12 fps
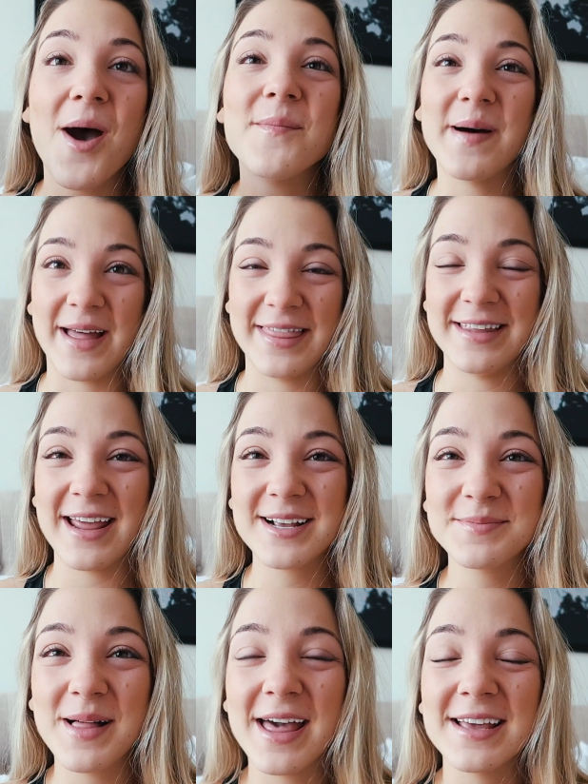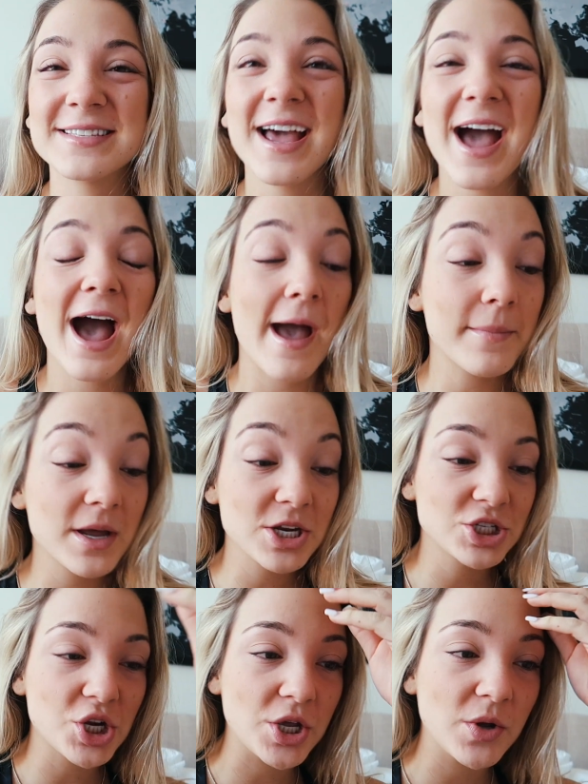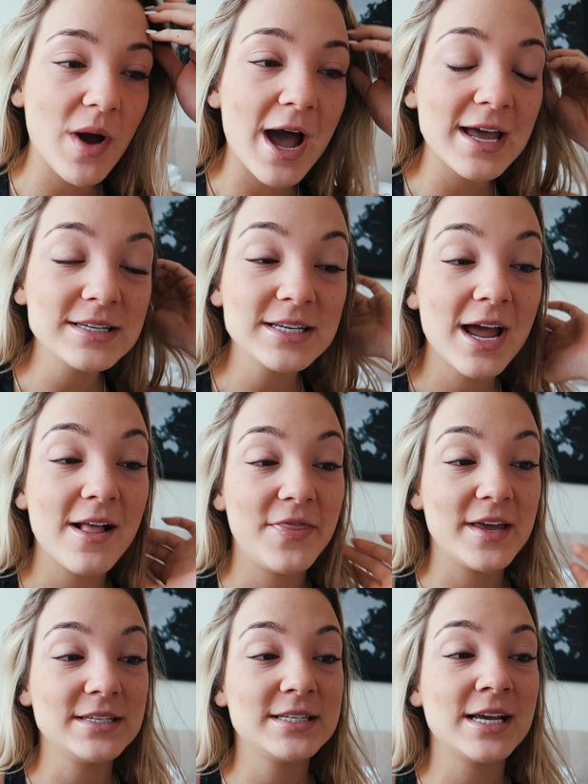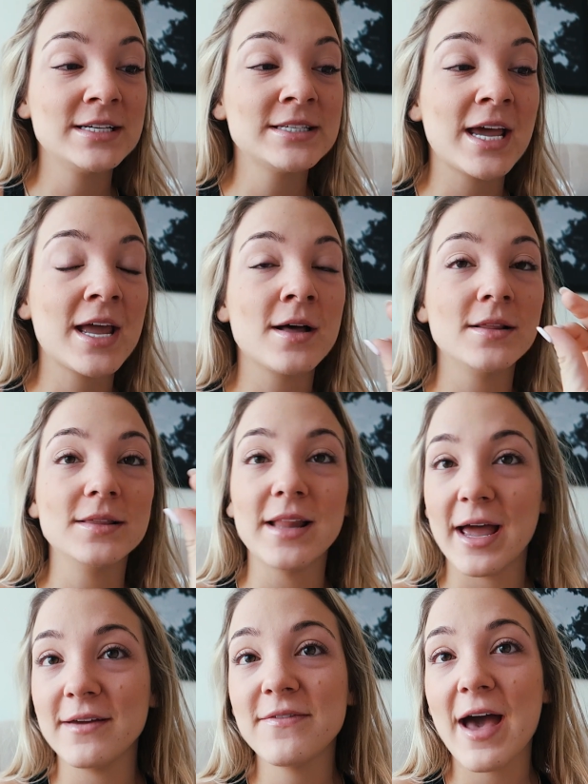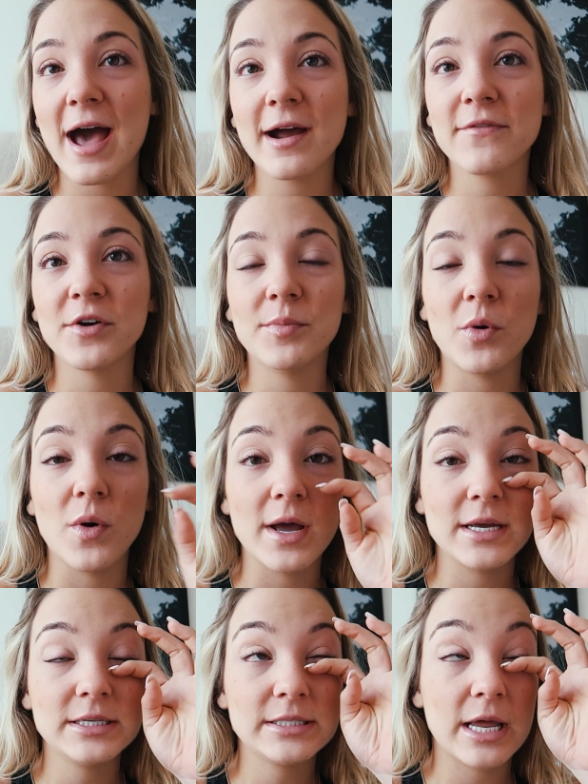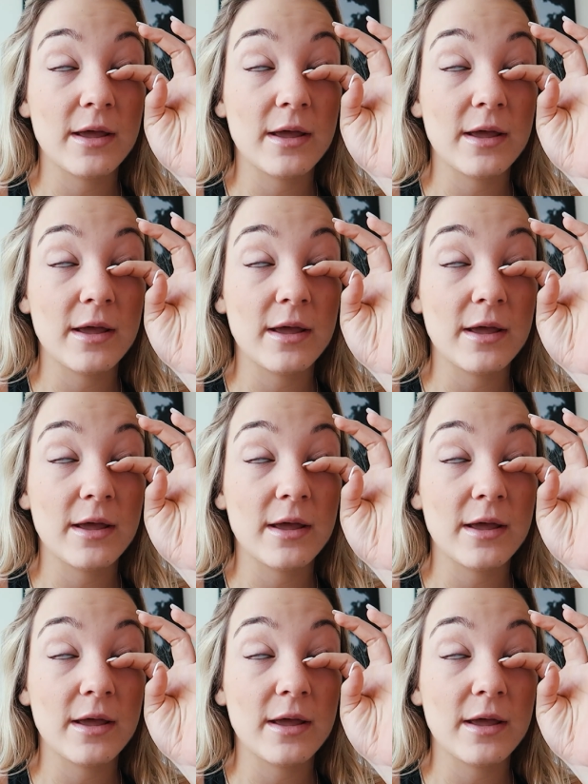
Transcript: But the next place I'm going to show you guys, this is like life hack for boys.